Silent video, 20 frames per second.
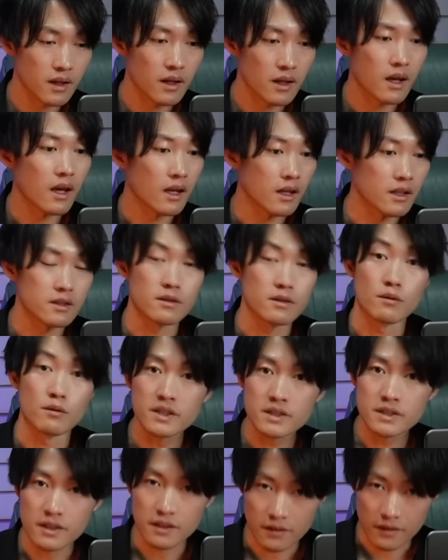
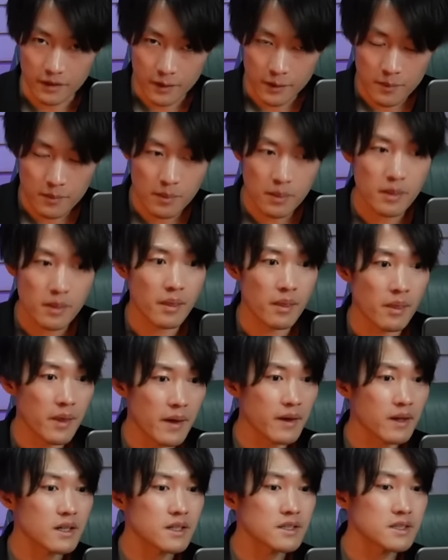Interestingly,
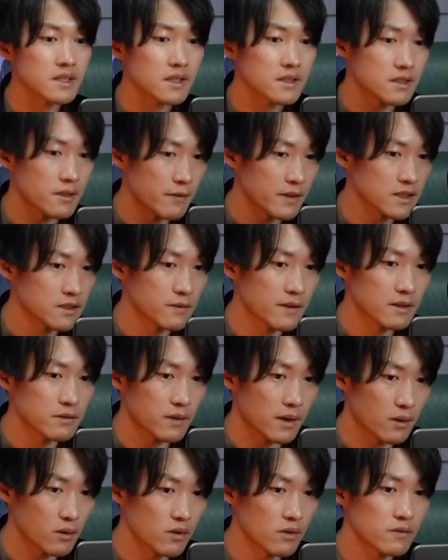there's a Celestial
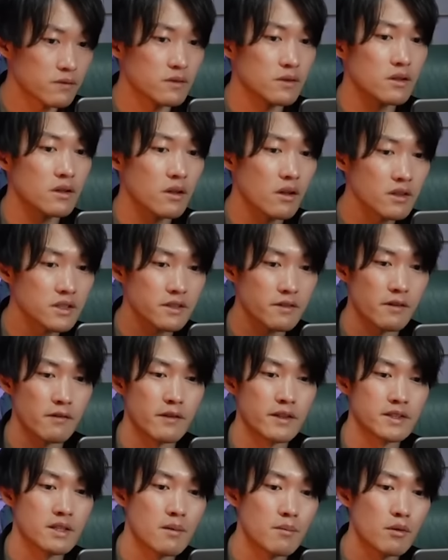Dragon who closely
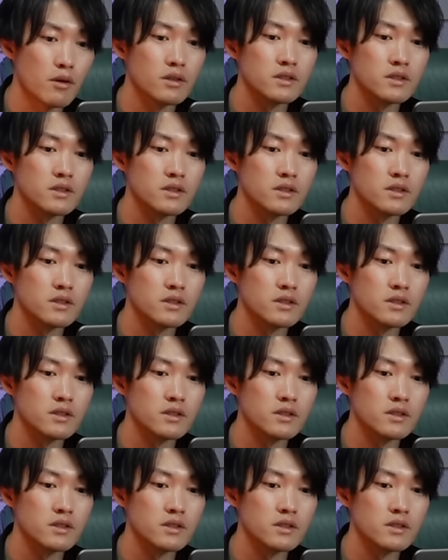resembles